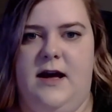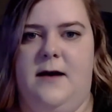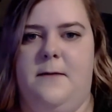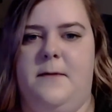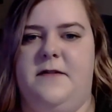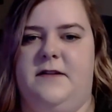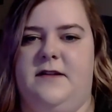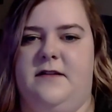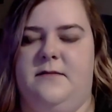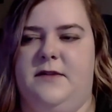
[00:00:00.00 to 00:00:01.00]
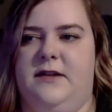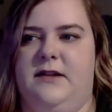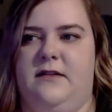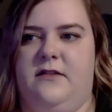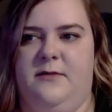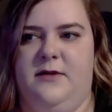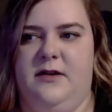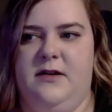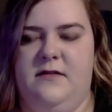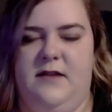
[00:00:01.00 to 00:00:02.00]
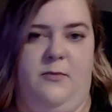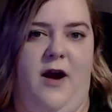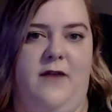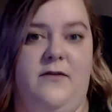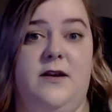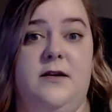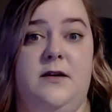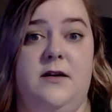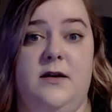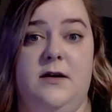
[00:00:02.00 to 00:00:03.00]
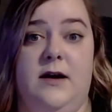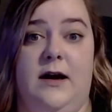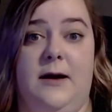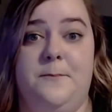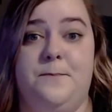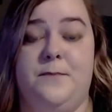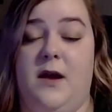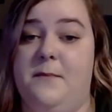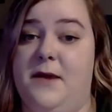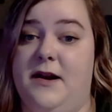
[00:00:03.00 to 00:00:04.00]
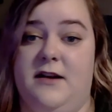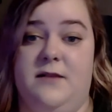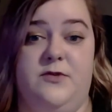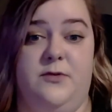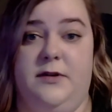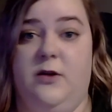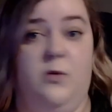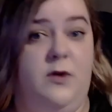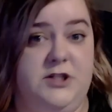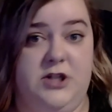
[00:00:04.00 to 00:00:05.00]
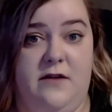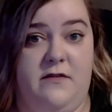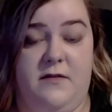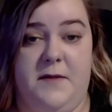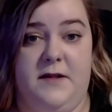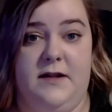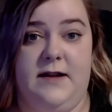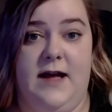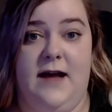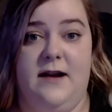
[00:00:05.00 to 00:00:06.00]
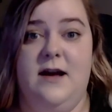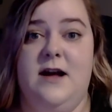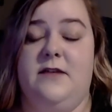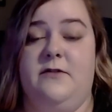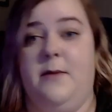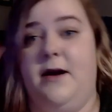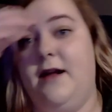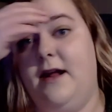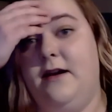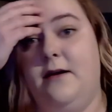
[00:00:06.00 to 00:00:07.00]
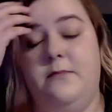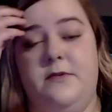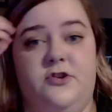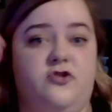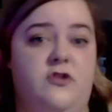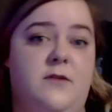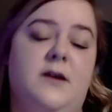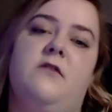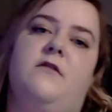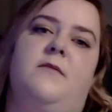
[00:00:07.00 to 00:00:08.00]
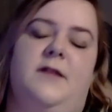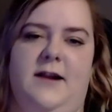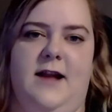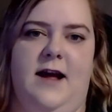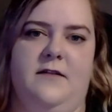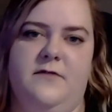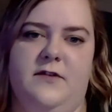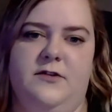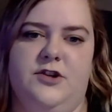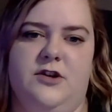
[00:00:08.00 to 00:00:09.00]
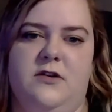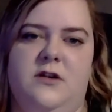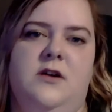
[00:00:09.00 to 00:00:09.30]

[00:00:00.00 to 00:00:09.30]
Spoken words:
I think that's something that's going to stay private. I might end up doing like one-shots or something like that. But we might end up streaming or something like that in the future.